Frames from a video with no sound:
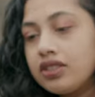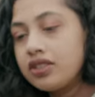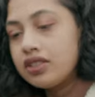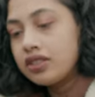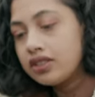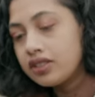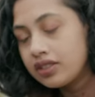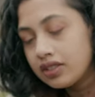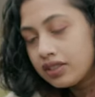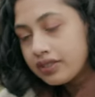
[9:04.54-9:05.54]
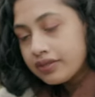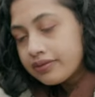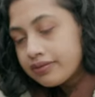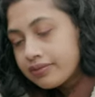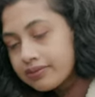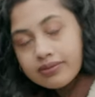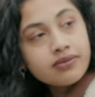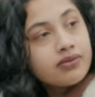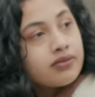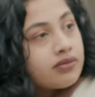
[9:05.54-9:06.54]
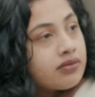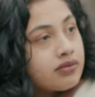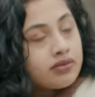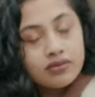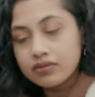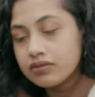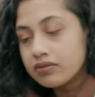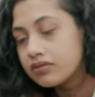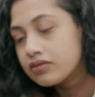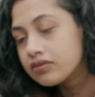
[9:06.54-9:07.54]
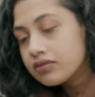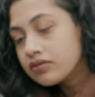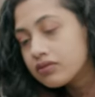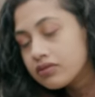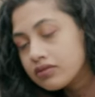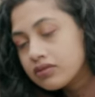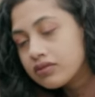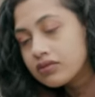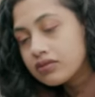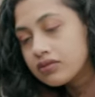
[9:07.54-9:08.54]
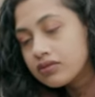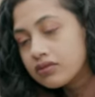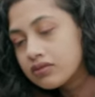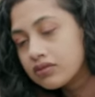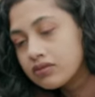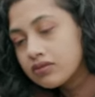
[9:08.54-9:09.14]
The person shown says nothing.